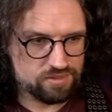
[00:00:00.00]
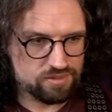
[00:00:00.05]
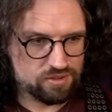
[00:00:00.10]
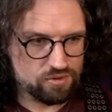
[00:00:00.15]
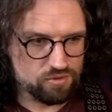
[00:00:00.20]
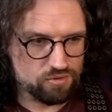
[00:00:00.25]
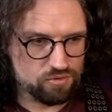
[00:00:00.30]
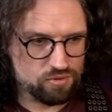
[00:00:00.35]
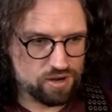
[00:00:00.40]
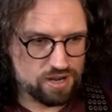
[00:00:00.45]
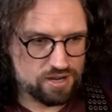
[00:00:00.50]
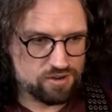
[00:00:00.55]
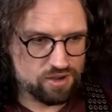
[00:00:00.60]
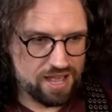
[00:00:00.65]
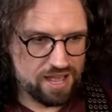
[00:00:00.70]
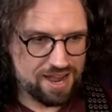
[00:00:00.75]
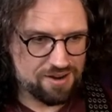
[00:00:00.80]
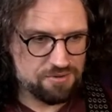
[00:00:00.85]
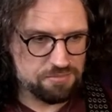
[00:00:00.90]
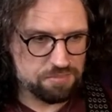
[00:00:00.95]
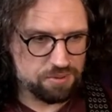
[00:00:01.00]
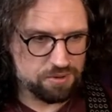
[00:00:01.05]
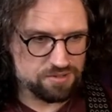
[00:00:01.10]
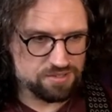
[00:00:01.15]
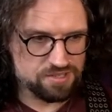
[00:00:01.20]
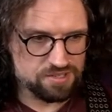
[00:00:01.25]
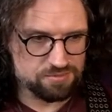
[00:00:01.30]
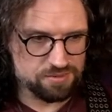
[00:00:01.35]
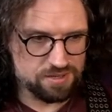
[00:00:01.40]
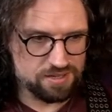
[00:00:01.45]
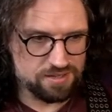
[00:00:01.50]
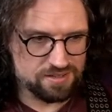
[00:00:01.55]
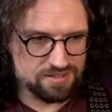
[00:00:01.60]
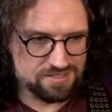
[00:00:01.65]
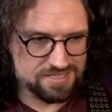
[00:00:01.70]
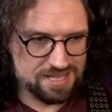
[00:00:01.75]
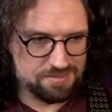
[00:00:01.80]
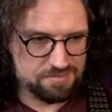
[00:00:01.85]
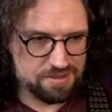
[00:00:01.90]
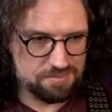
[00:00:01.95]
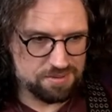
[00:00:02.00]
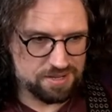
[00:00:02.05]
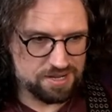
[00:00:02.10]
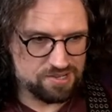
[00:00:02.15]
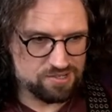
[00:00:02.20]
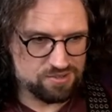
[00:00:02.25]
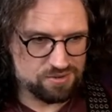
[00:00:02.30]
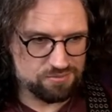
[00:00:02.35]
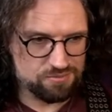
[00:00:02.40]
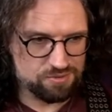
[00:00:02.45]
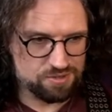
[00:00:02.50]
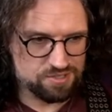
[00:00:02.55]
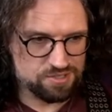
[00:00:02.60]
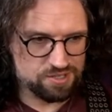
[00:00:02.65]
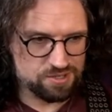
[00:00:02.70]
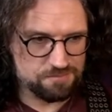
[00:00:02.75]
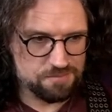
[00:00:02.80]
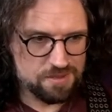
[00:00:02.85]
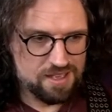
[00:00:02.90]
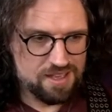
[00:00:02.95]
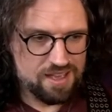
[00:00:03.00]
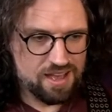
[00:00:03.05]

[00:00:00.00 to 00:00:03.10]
the right outputs as well, because that may be an issue for us too.